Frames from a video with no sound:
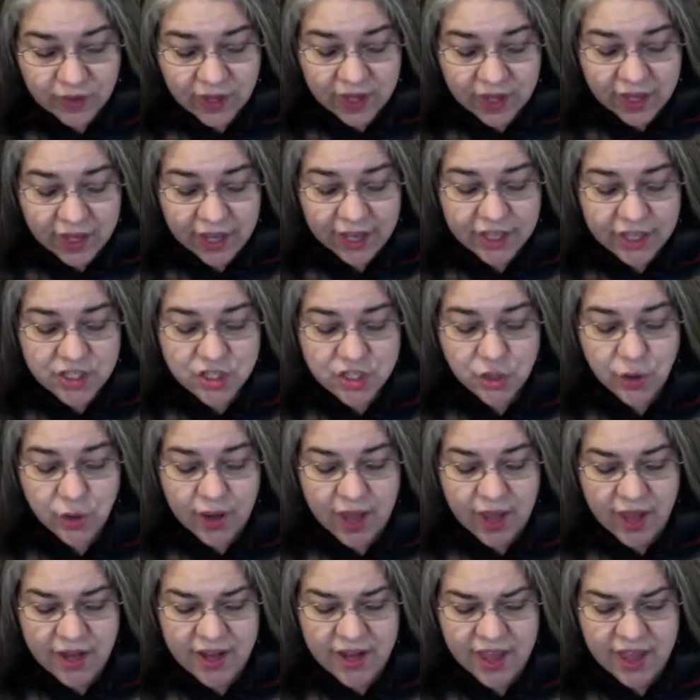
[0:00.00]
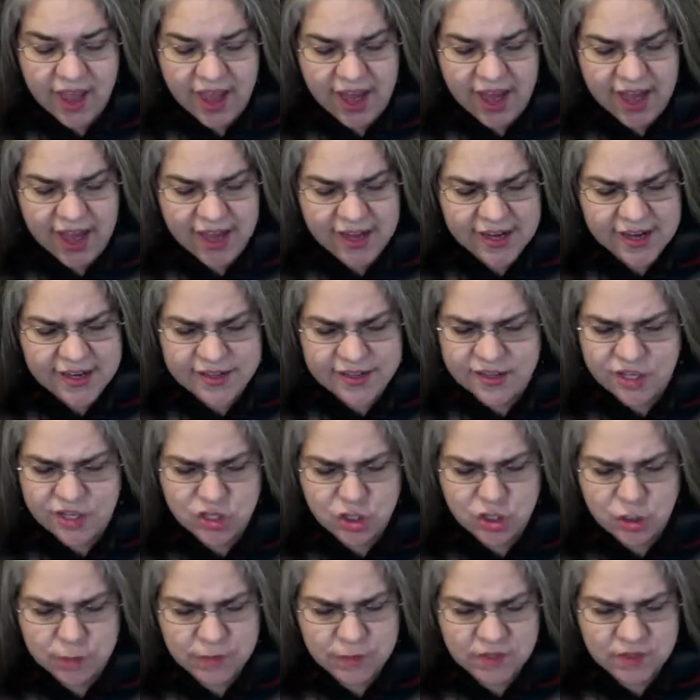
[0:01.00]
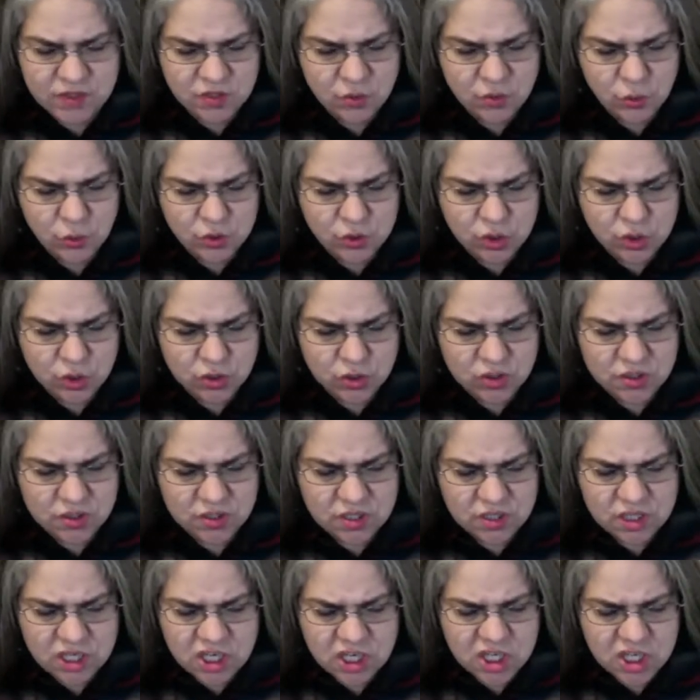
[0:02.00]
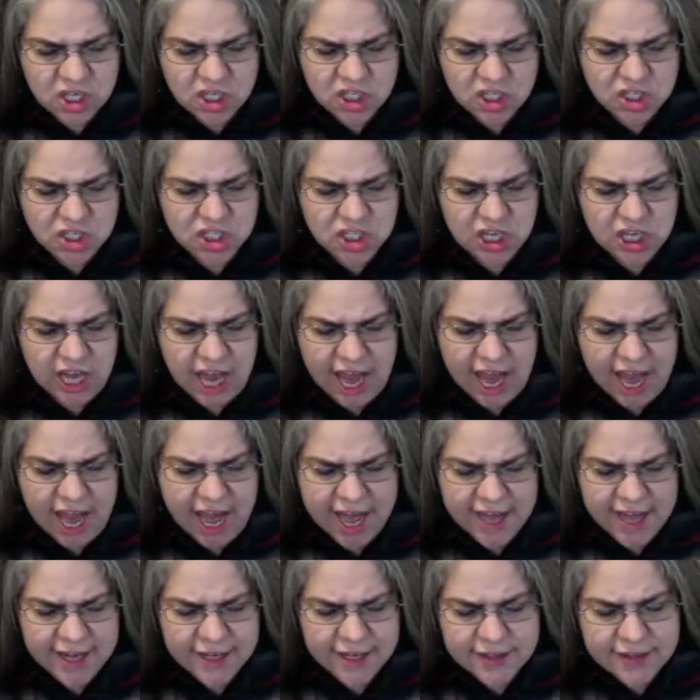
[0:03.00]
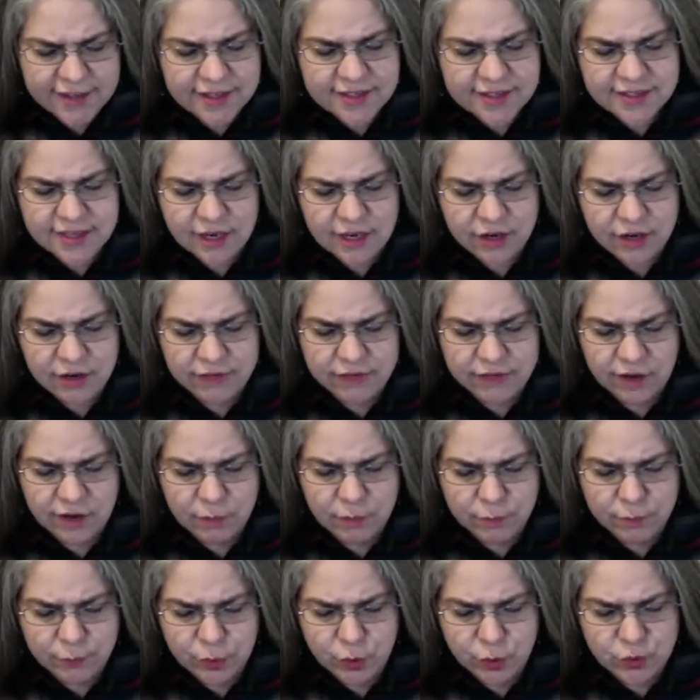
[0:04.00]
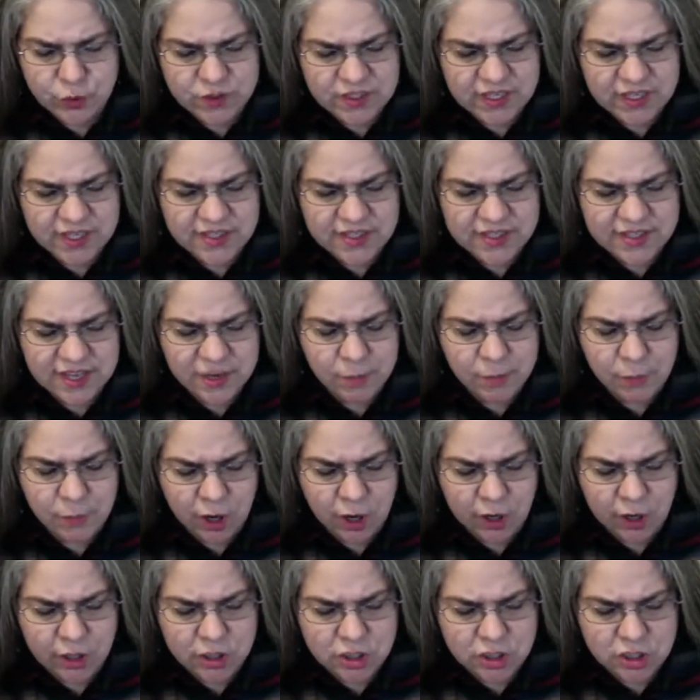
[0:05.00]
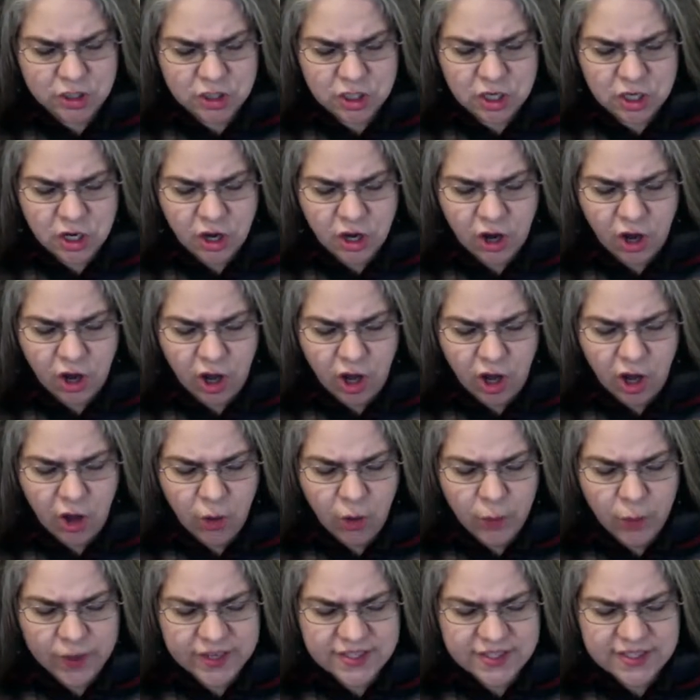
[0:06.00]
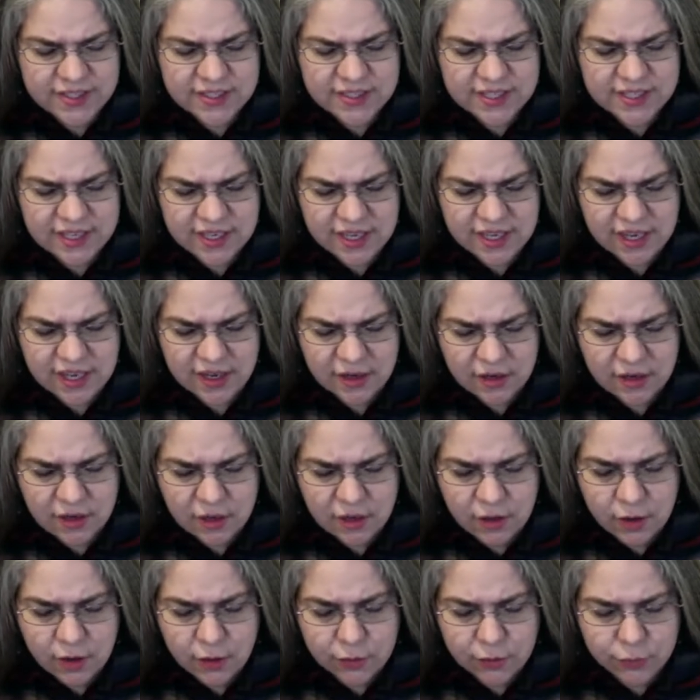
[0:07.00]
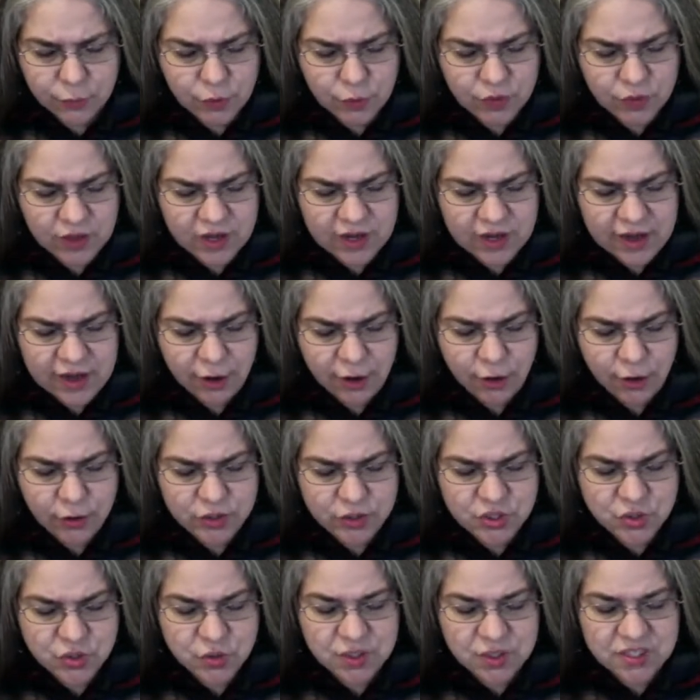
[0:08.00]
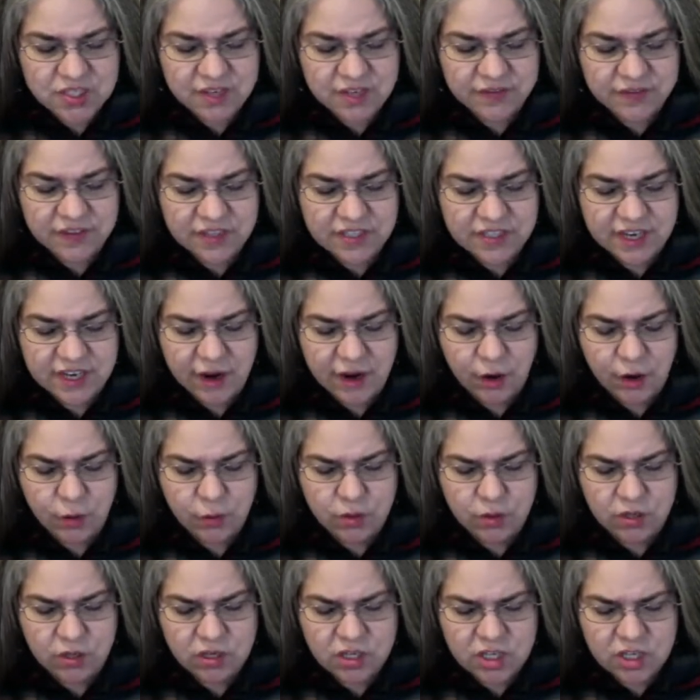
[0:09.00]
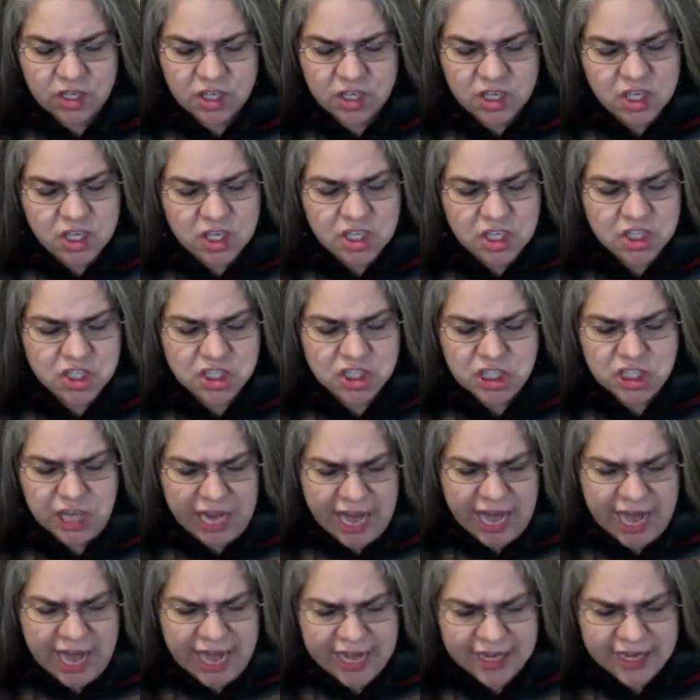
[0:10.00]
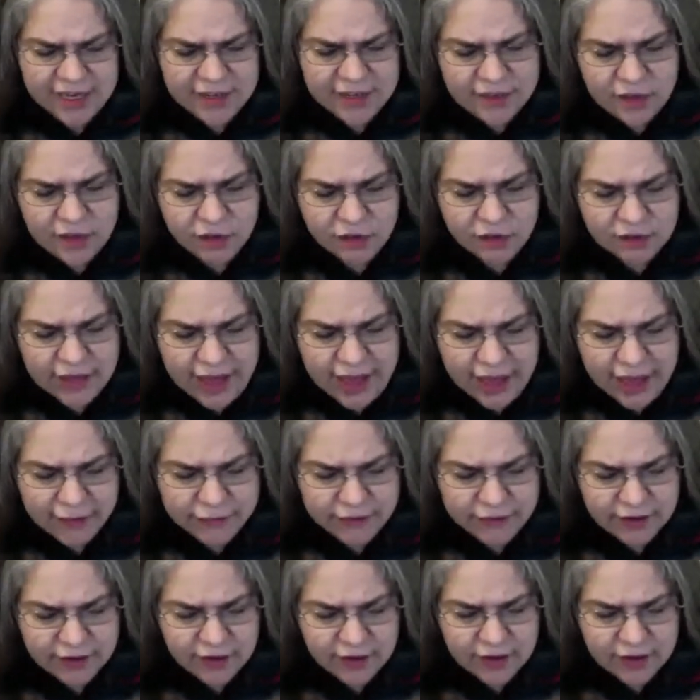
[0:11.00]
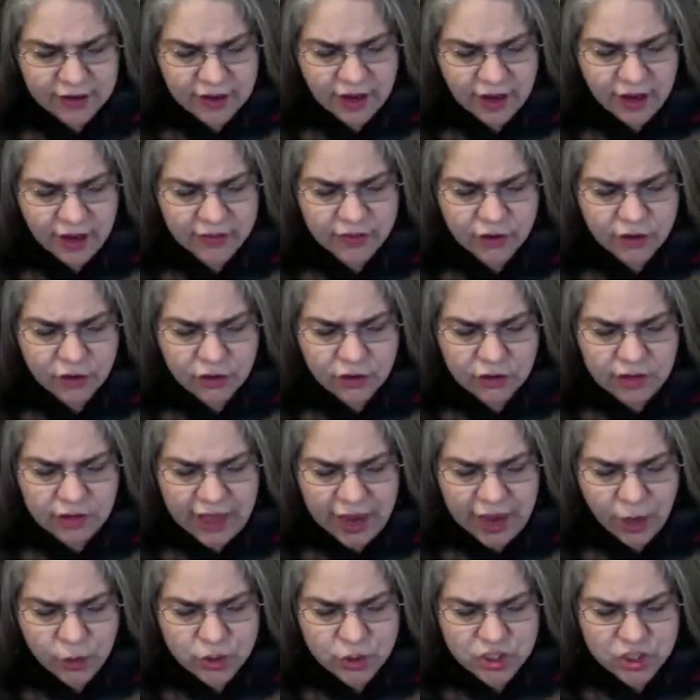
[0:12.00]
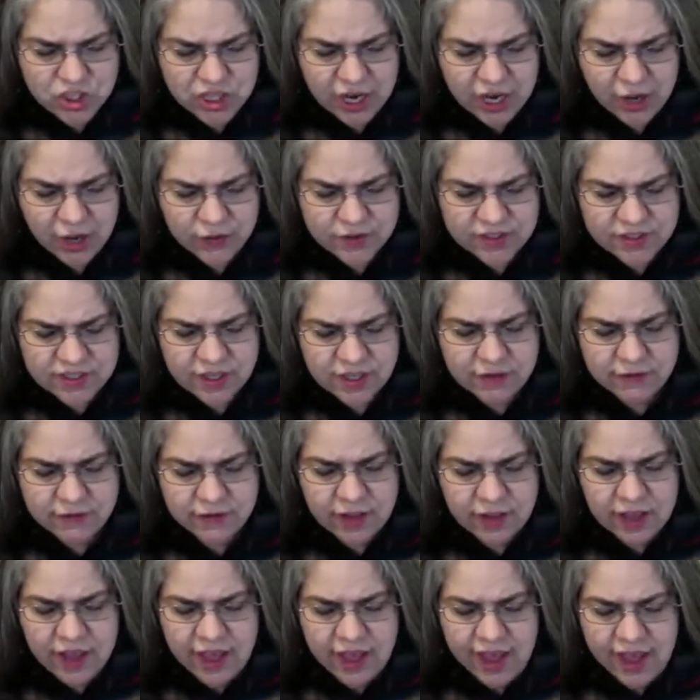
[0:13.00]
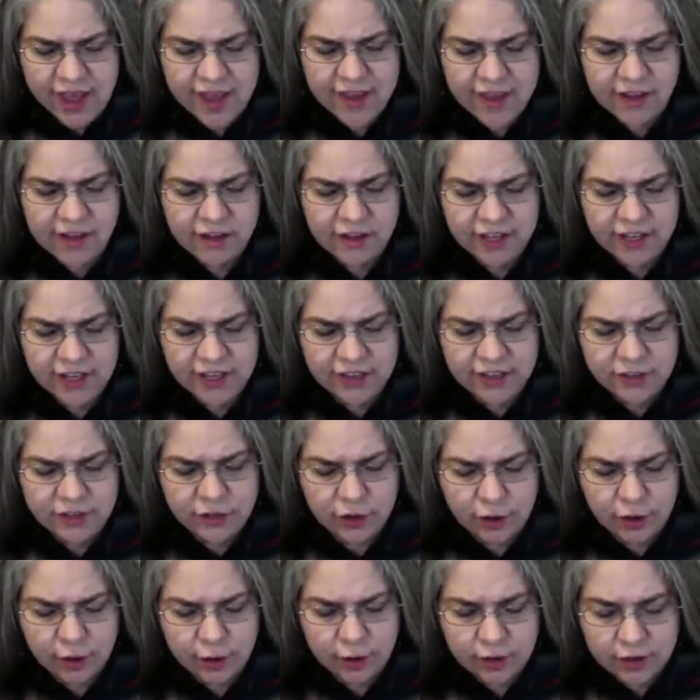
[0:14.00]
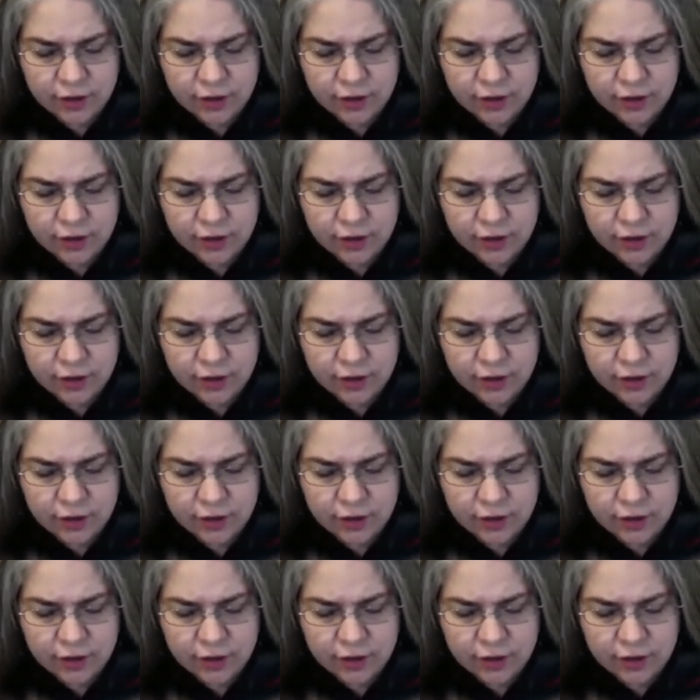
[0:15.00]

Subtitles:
And Johanna hated the German soldiers. She hated the sound of their boots as they marched, always singing, through the narrow streets of the town. She hated their laughing and their loud shouts of "Hail Hitler!"